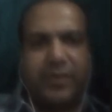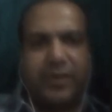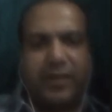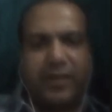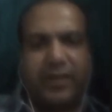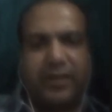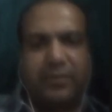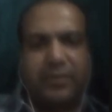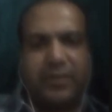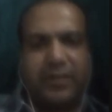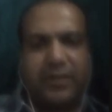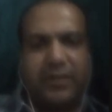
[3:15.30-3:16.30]
Again, I'm
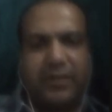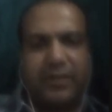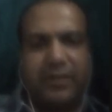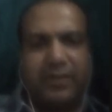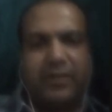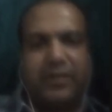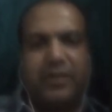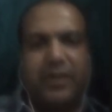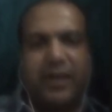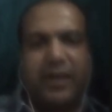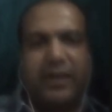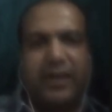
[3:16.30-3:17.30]
saying it.
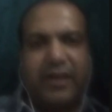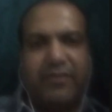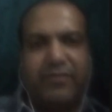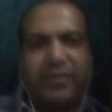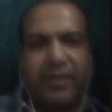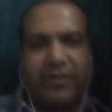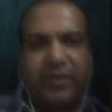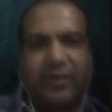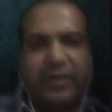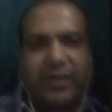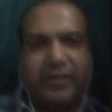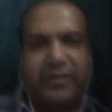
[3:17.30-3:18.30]
I have never
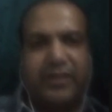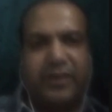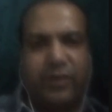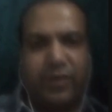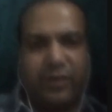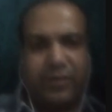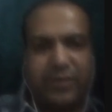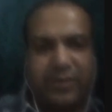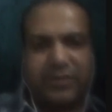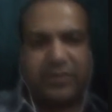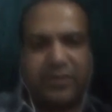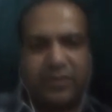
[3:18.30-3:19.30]
read The
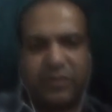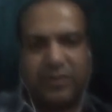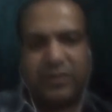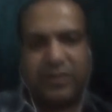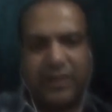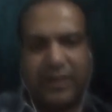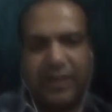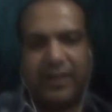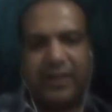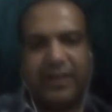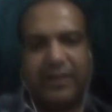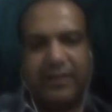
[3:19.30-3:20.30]
Economist. This is the
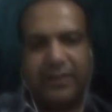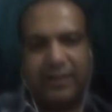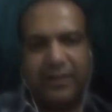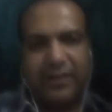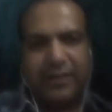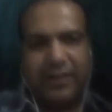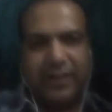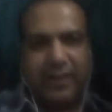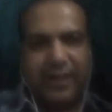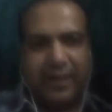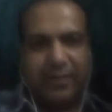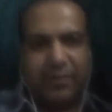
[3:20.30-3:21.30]
headline,
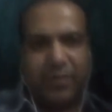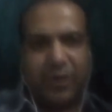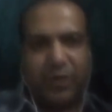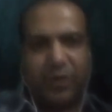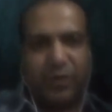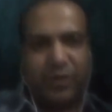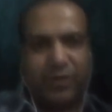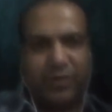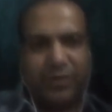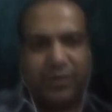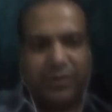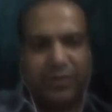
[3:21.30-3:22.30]
and below
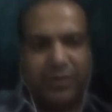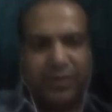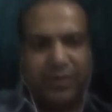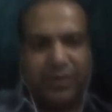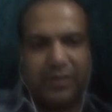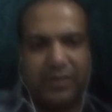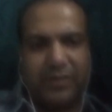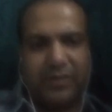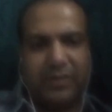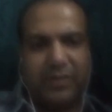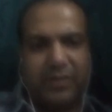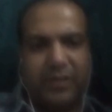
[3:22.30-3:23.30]

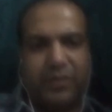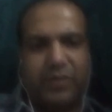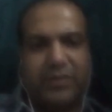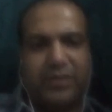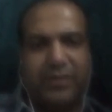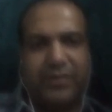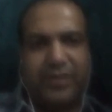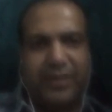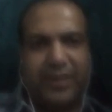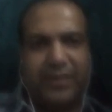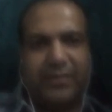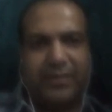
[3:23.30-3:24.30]
it was given
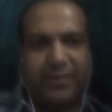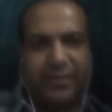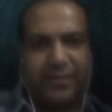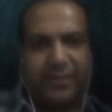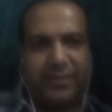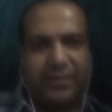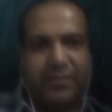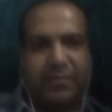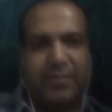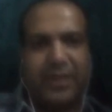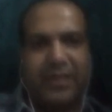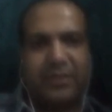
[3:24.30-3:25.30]
that
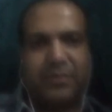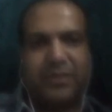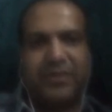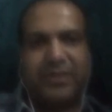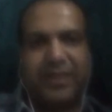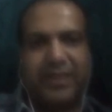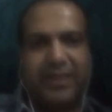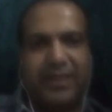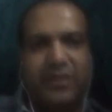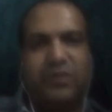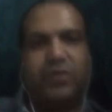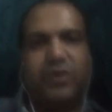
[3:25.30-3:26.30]
management trainee
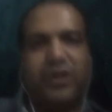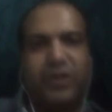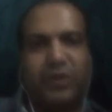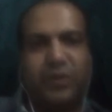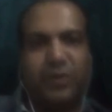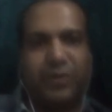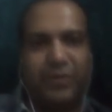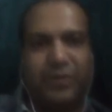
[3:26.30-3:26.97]
age 42.